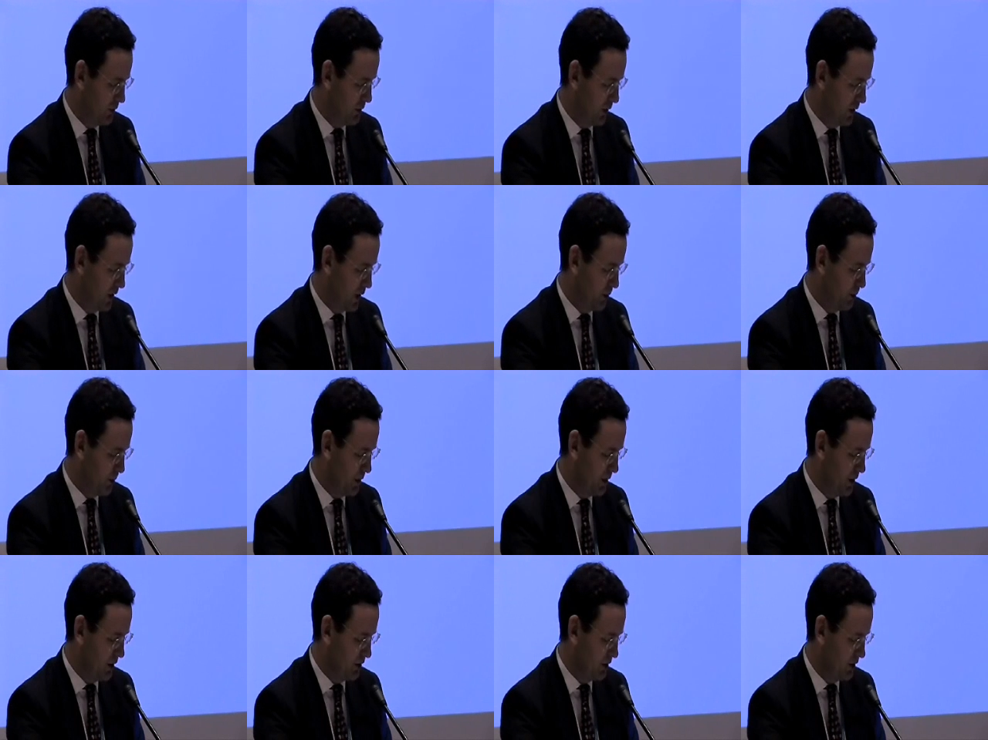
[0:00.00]
on the
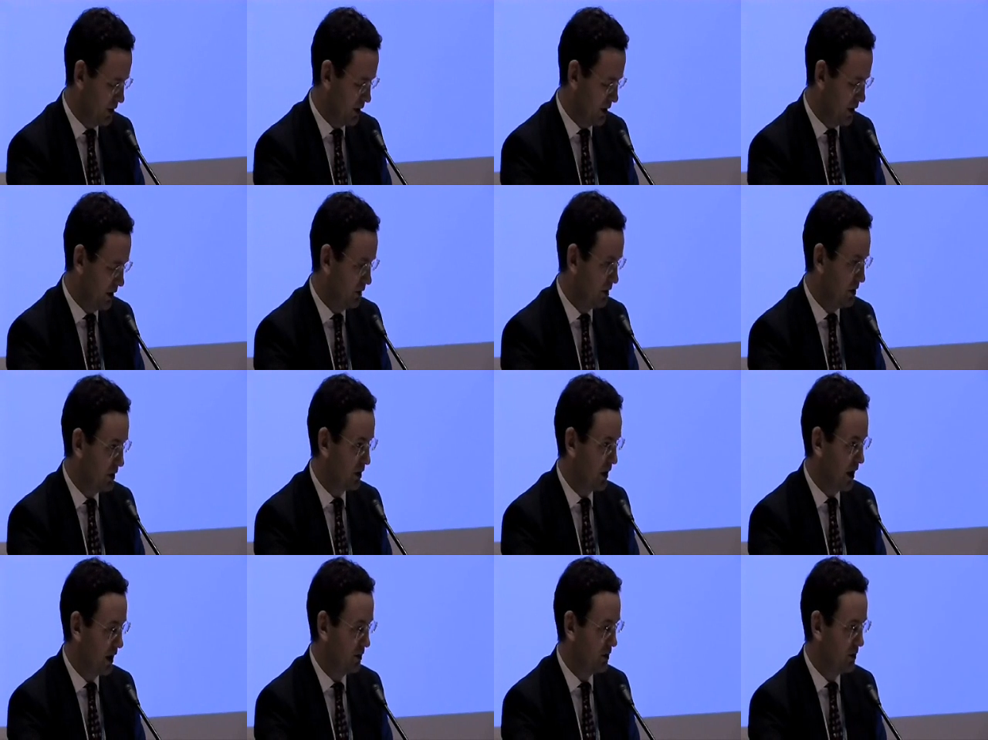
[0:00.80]
company and its
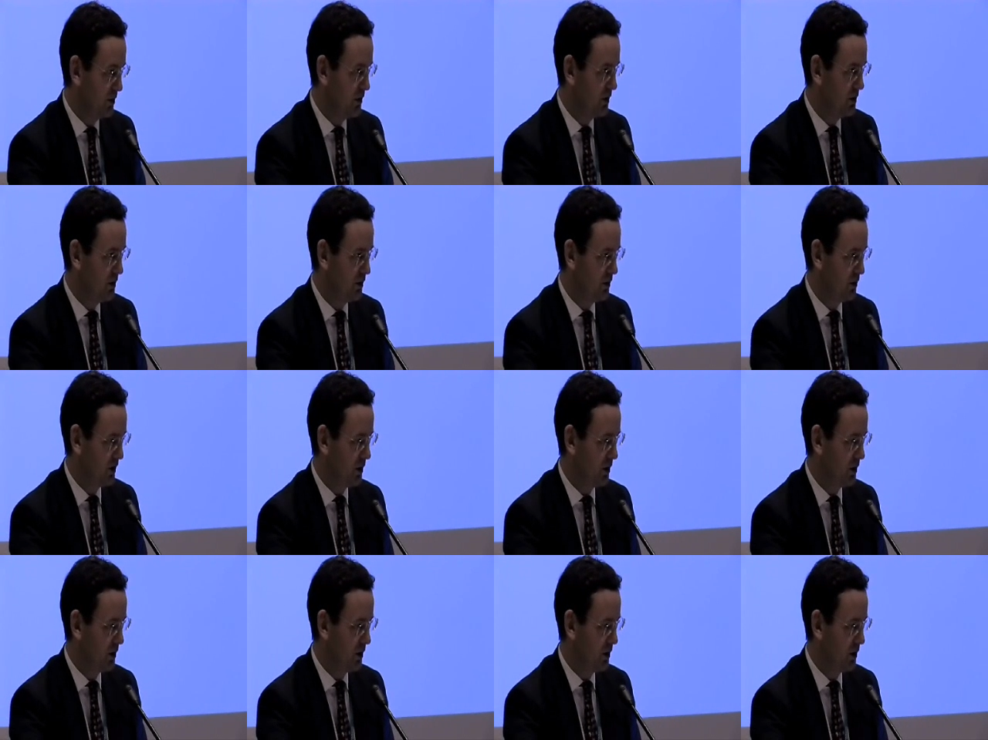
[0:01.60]
activities.